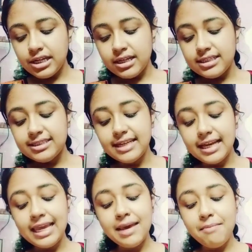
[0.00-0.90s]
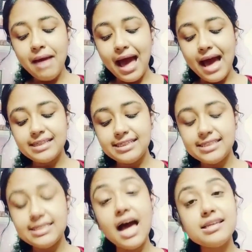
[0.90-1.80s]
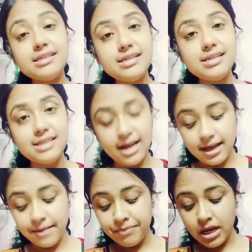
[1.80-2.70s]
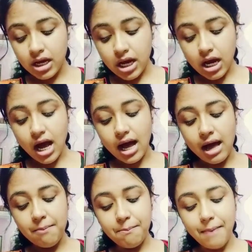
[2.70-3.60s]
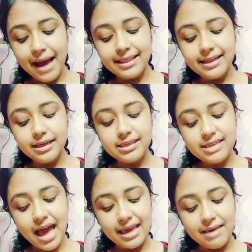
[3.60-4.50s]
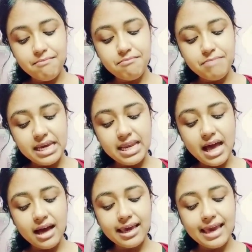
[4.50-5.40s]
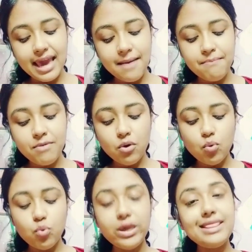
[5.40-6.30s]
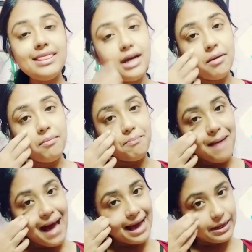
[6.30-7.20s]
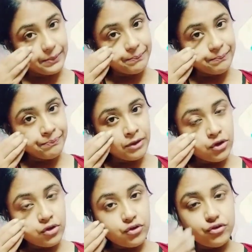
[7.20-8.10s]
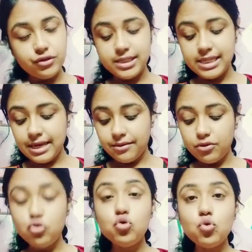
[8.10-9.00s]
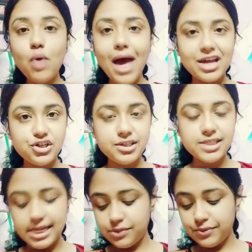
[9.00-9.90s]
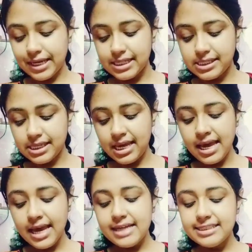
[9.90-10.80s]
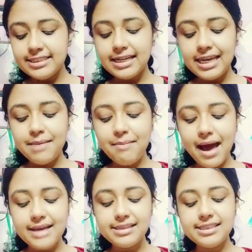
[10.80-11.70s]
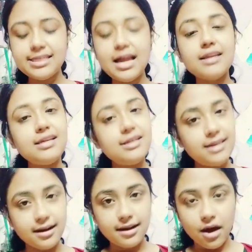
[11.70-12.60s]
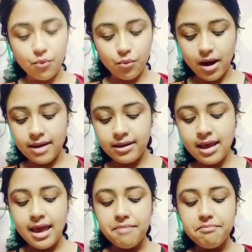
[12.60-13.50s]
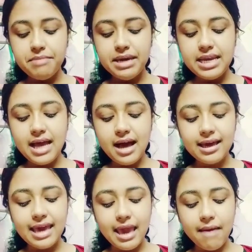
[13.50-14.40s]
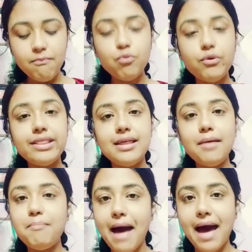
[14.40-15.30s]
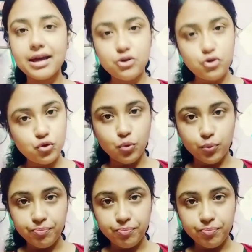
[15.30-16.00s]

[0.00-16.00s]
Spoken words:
Salim had started the car by the time Meena came with the bag. So see, two actions as we can see. Salim had started the car 1. Meena came with the bag 2.